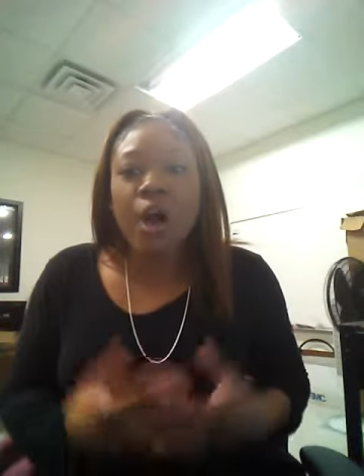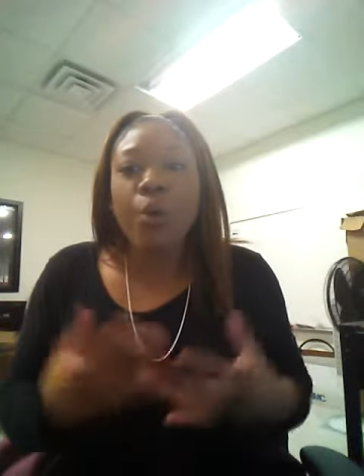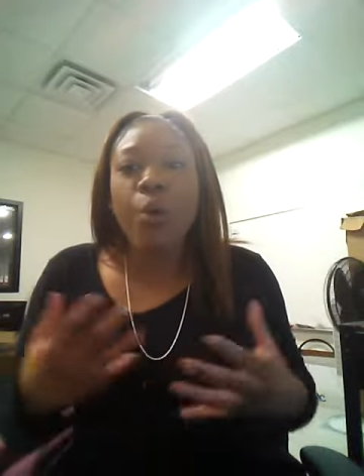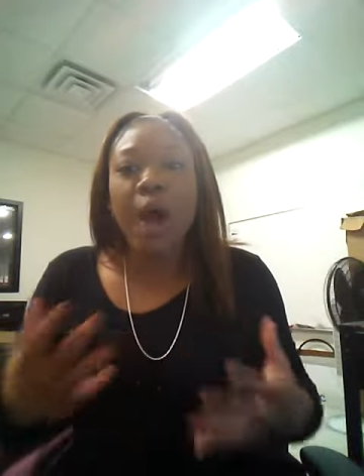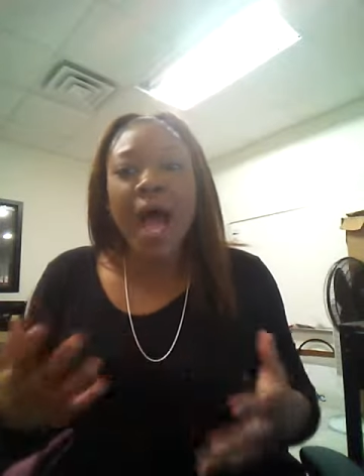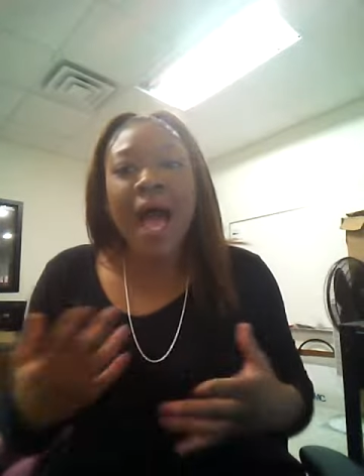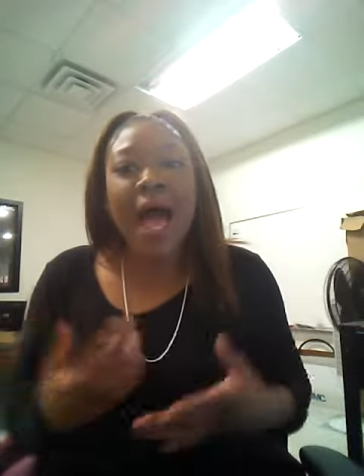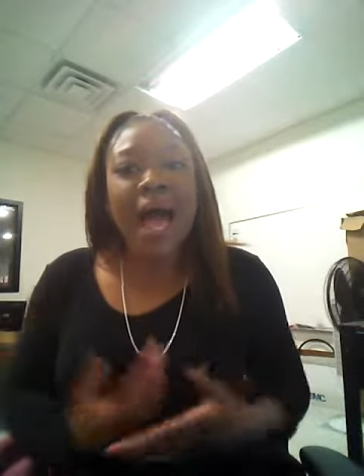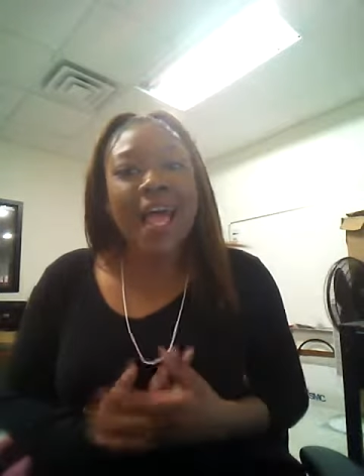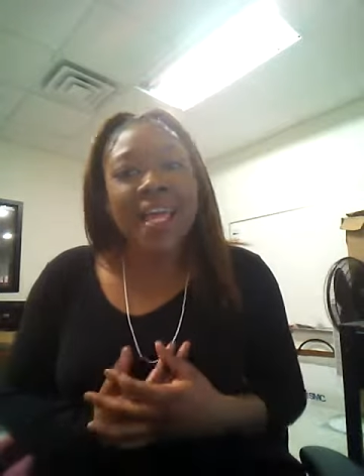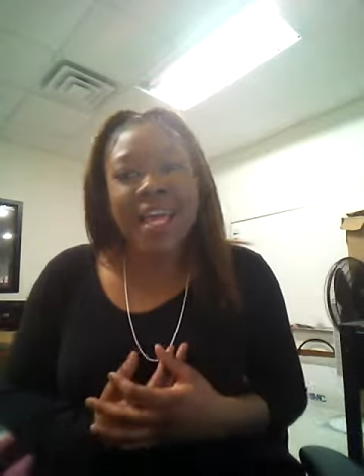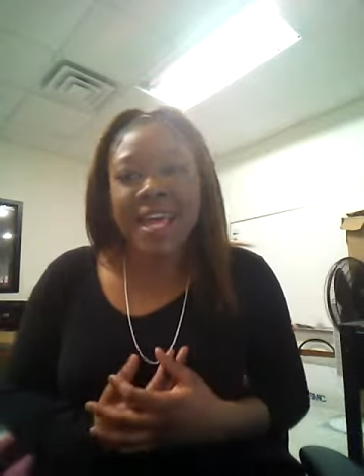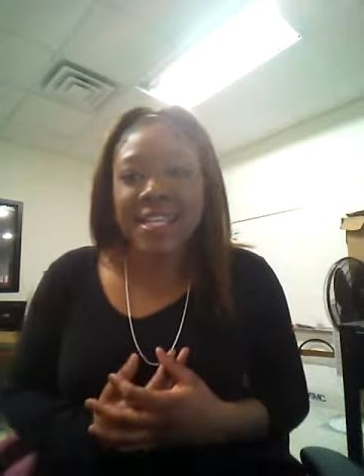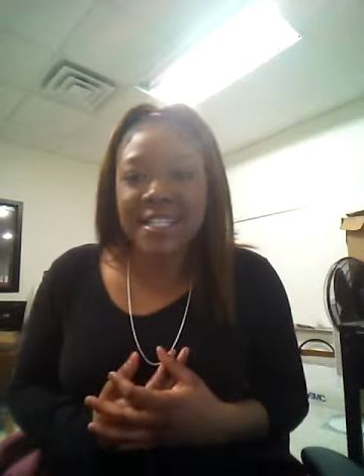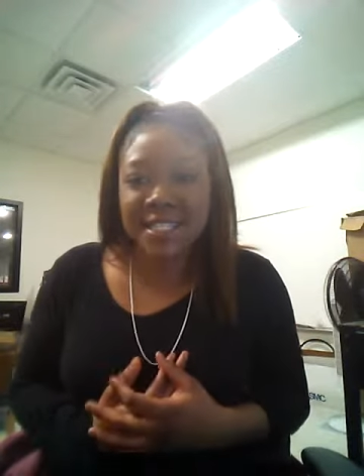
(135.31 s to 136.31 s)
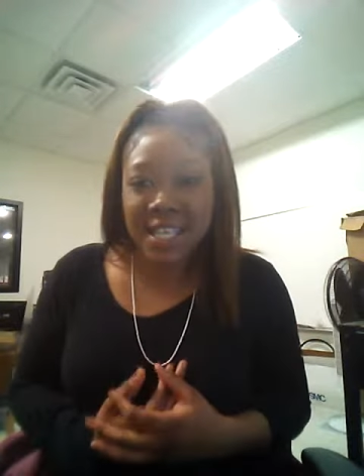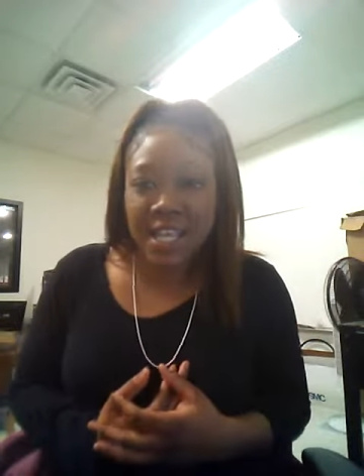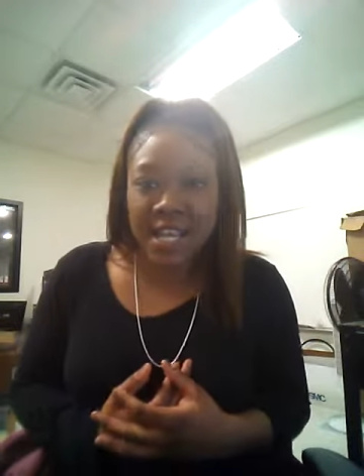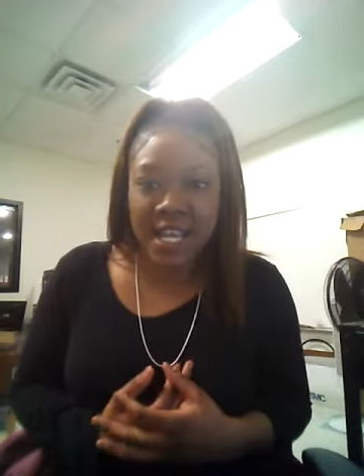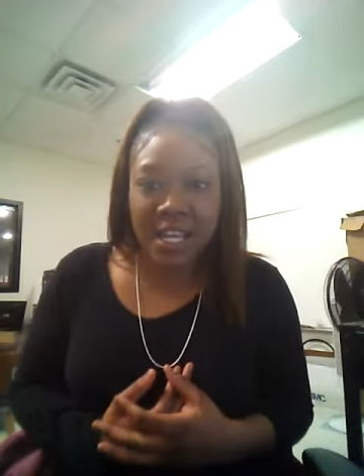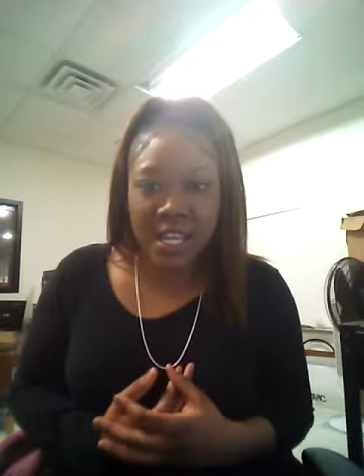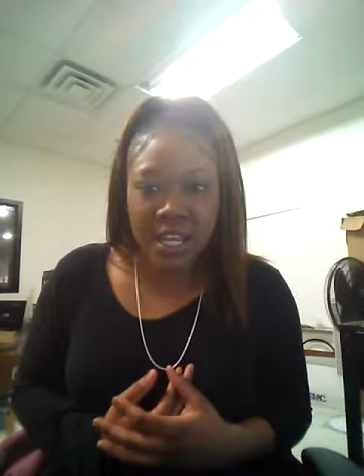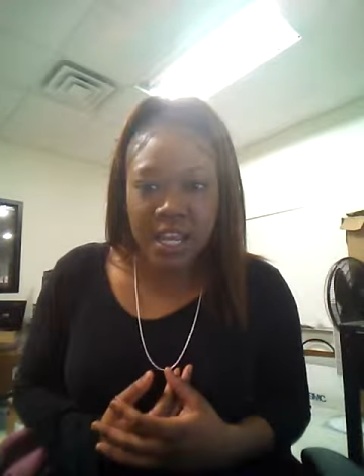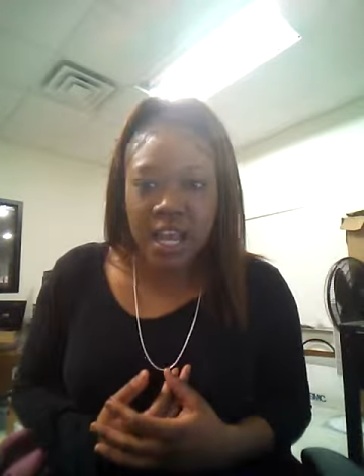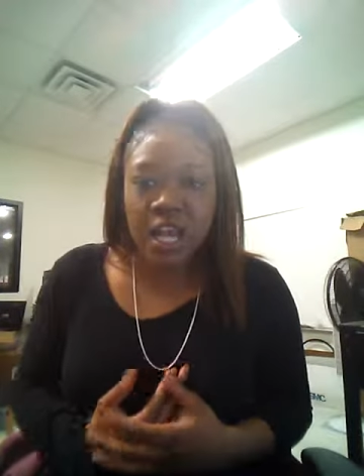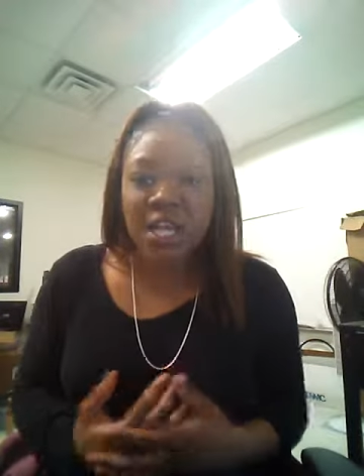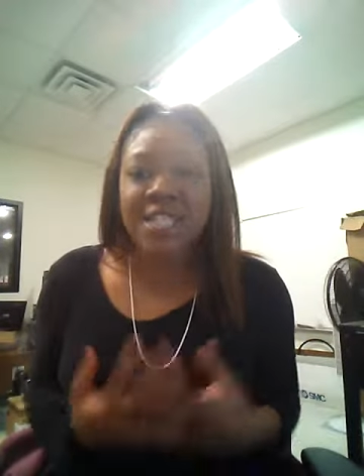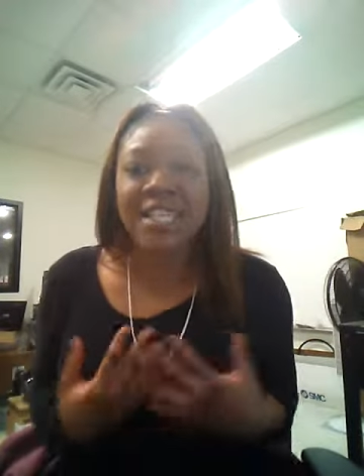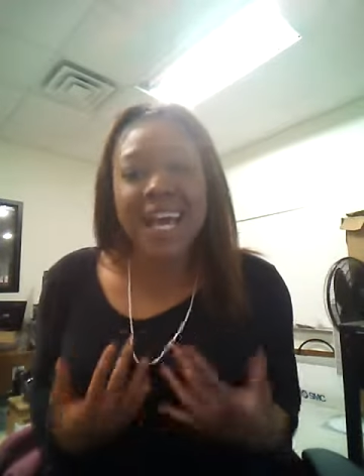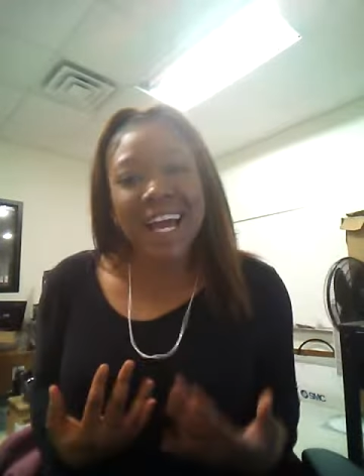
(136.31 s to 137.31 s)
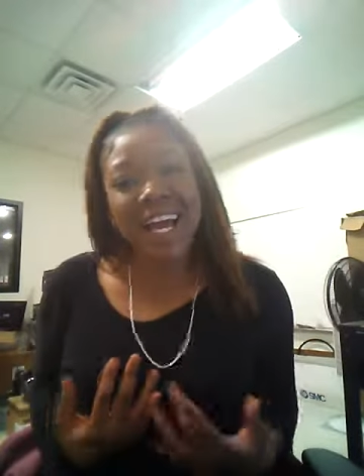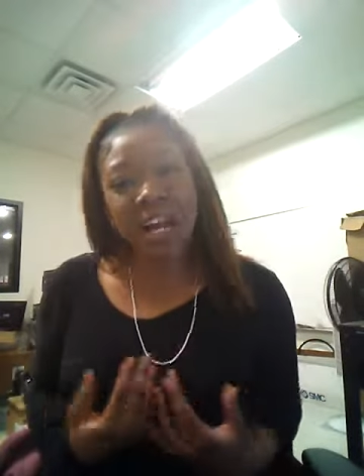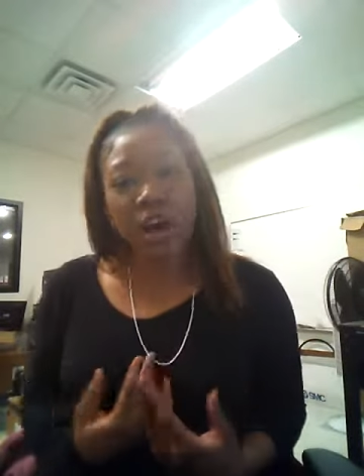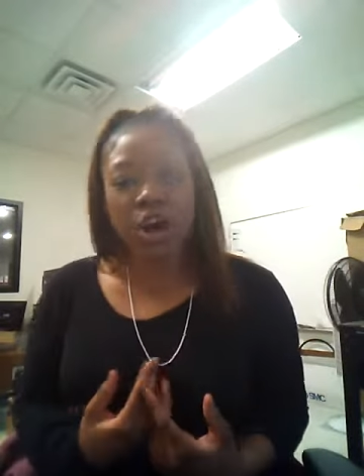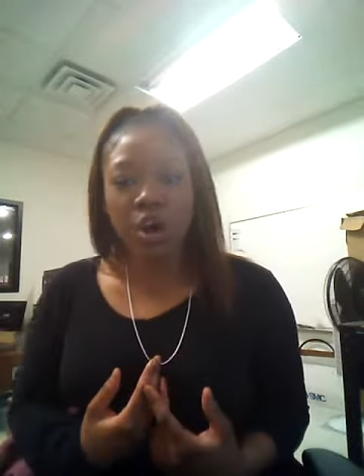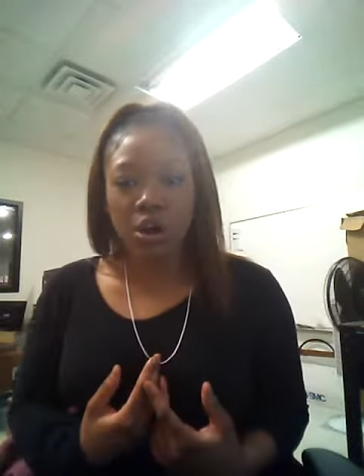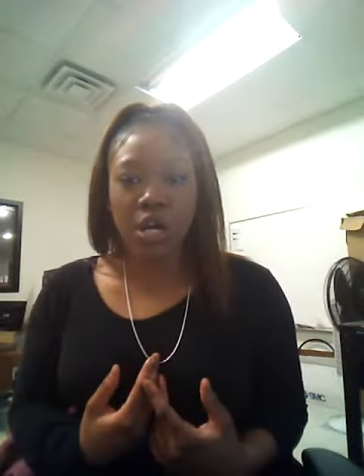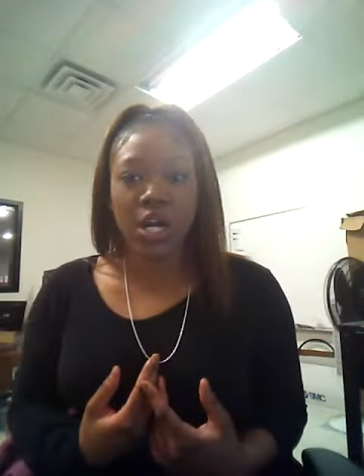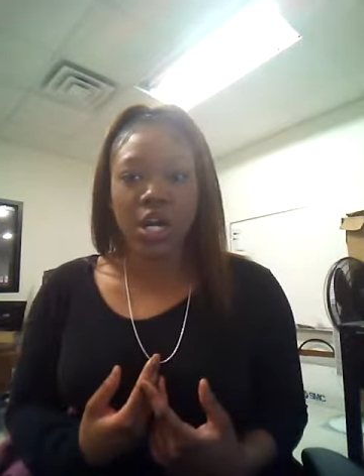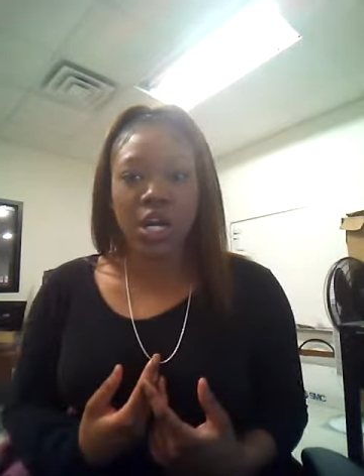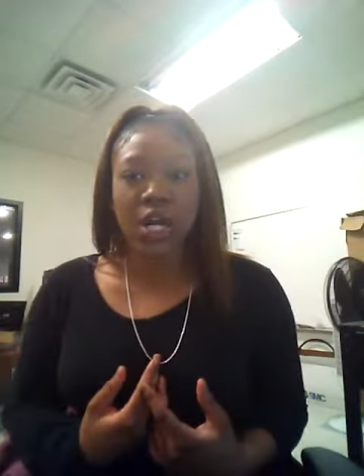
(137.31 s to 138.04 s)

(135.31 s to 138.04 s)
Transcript: Why I gotta say that? Because I got a heart.